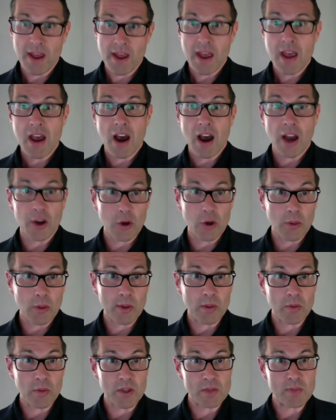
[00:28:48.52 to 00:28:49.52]
I normally
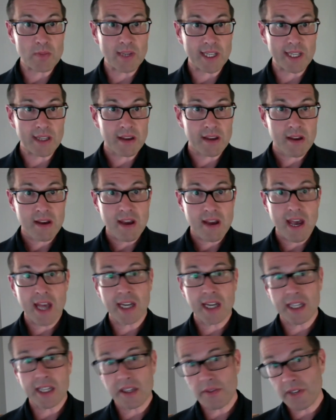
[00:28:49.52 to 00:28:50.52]
would be, and
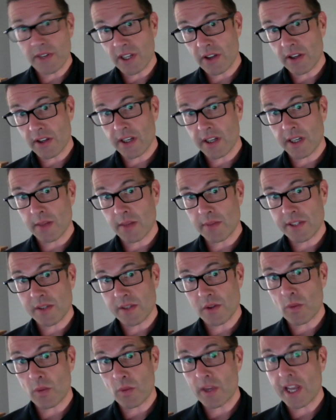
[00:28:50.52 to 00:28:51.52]
in the video clips
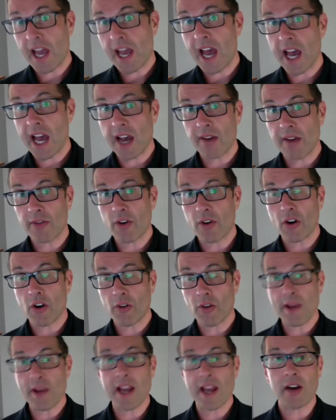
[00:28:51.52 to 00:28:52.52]
that we have of
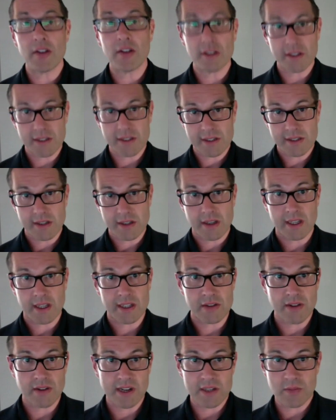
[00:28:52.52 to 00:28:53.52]
parents
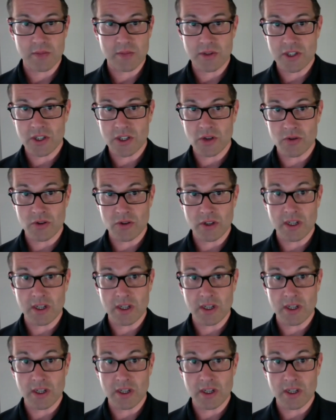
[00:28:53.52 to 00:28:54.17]
interacting with children,